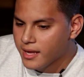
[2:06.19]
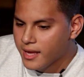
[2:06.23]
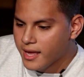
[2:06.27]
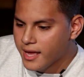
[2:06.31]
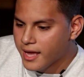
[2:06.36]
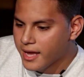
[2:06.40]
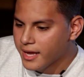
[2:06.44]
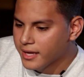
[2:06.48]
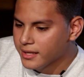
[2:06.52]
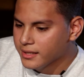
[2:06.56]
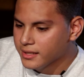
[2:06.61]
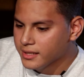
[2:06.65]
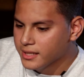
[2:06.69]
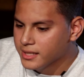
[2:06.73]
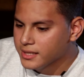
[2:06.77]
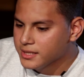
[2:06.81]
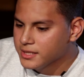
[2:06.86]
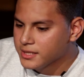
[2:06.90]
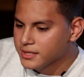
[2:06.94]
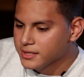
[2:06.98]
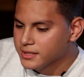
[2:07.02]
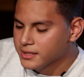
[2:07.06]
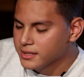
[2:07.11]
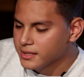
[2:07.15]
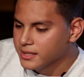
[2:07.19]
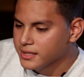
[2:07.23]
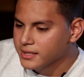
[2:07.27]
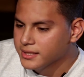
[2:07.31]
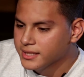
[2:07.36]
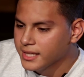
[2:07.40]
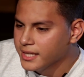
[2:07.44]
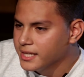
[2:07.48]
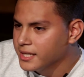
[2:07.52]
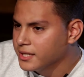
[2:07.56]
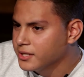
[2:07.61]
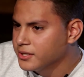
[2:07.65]
And he
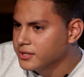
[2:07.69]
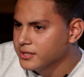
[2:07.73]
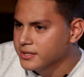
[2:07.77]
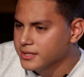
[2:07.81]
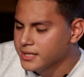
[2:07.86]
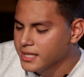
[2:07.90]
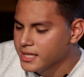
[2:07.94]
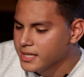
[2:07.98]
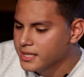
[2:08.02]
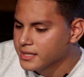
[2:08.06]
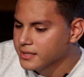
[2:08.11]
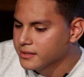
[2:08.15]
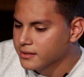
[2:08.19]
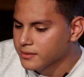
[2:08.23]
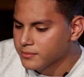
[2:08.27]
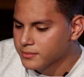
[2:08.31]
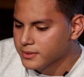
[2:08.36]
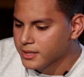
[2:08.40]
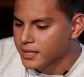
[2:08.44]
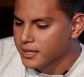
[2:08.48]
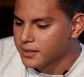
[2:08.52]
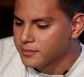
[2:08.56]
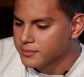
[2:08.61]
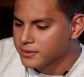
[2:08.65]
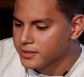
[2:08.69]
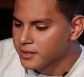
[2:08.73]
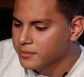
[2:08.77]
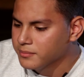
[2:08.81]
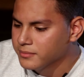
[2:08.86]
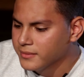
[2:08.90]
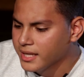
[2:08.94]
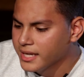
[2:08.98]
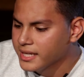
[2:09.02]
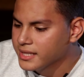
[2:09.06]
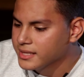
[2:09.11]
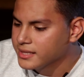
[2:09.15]
said he couldn't take it sometimes. Some
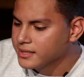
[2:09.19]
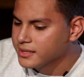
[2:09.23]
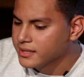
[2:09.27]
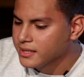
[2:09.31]
nights